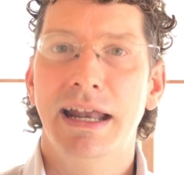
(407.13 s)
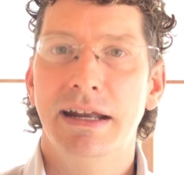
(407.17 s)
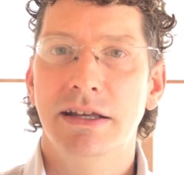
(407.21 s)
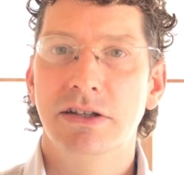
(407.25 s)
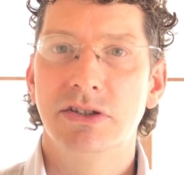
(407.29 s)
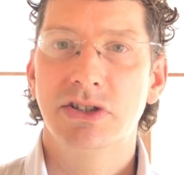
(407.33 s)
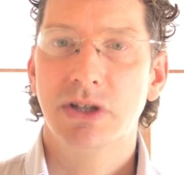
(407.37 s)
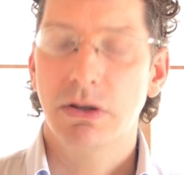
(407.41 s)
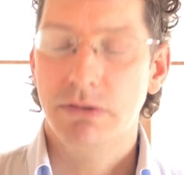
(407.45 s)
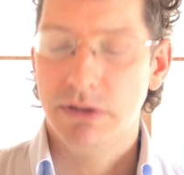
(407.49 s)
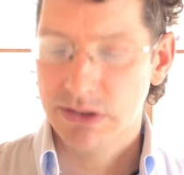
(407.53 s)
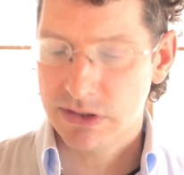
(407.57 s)
And
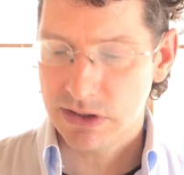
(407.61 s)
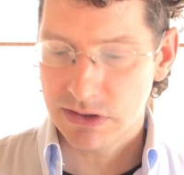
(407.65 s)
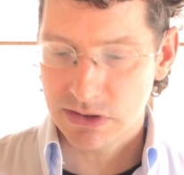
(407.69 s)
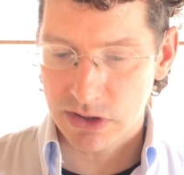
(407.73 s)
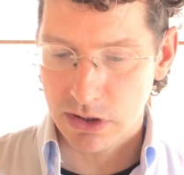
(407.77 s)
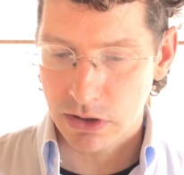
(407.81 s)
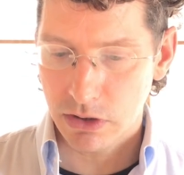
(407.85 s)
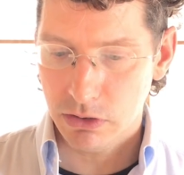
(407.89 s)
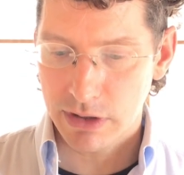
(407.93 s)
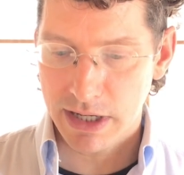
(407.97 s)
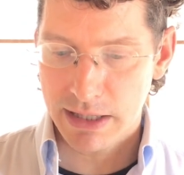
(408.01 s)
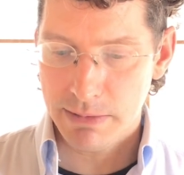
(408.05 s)
so this is a
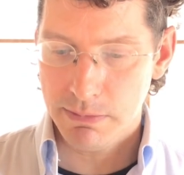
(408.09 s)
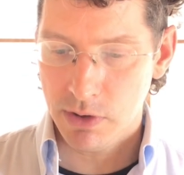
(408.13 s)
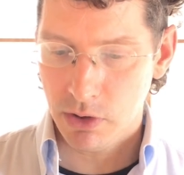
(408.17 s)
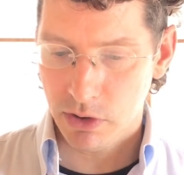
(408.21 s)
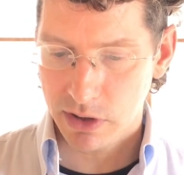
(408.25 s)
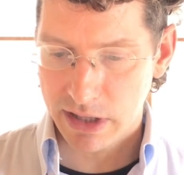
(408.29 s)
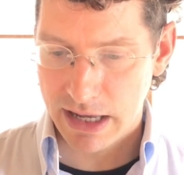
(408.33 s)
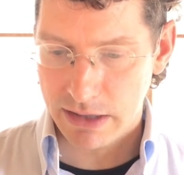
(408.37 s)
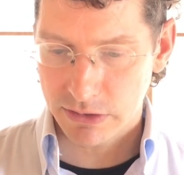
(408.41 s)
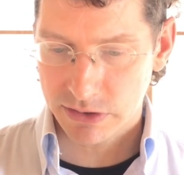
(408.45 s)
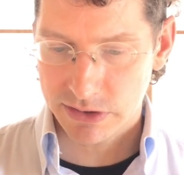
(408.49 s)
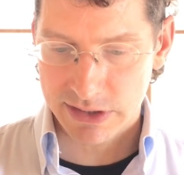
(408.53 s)
great
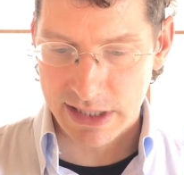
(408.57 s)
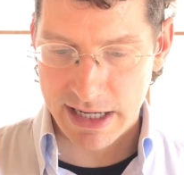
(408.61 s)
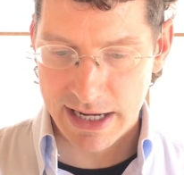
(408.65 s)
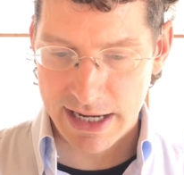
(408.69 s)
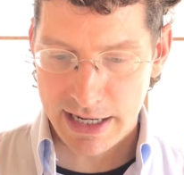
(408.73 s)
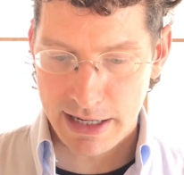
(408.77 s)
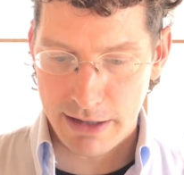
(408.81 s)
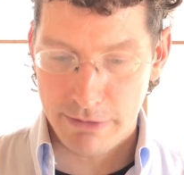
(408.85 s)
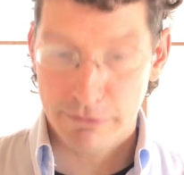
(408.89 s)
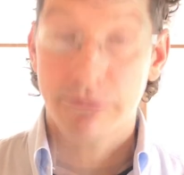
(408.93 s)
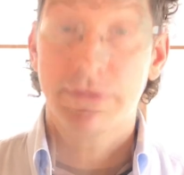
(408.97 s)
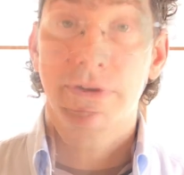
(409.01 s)
Milgauss to
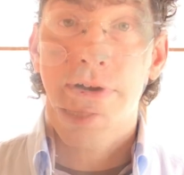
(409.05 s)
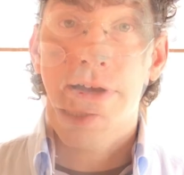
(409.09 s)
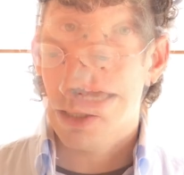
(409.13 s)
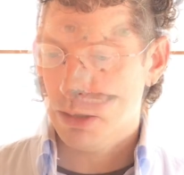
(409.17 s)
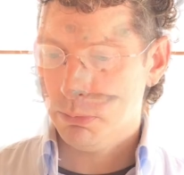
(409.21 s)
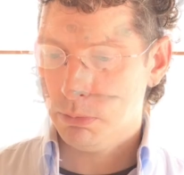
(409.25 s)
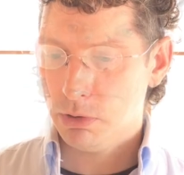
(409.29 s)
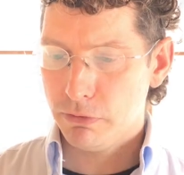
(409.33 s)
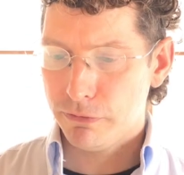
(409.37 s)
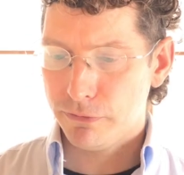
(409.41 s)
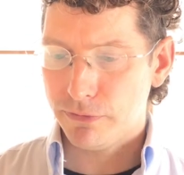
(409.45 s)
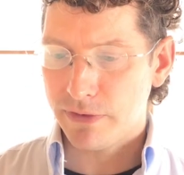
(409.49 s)
have.
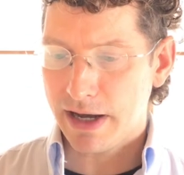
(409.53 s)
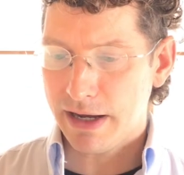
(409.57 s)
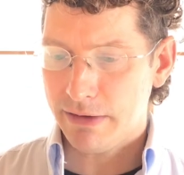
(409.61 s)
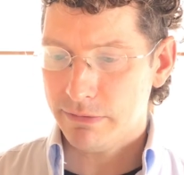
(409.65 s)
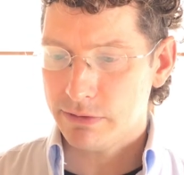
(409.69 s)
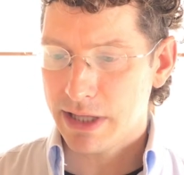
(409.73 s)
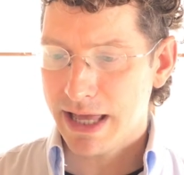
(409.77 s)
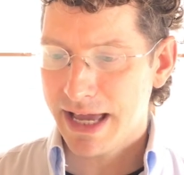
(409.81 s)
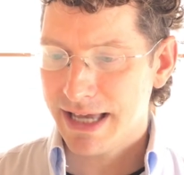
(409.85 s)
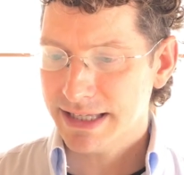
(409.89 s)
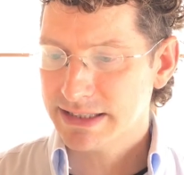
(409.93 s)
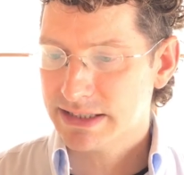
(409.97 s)
Number five,
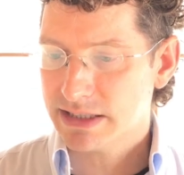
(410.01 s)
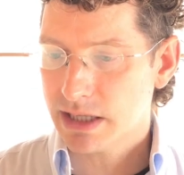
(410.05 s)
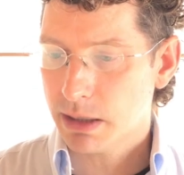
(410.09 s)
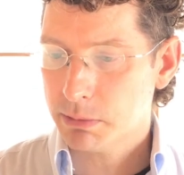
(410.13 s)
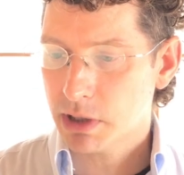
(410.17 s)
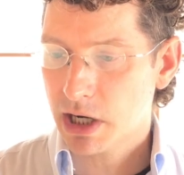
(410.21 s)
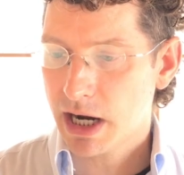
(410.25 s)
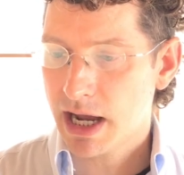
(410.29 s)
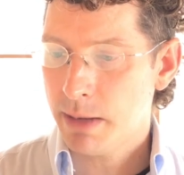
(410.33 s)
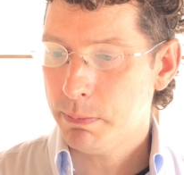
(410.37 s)
last summer I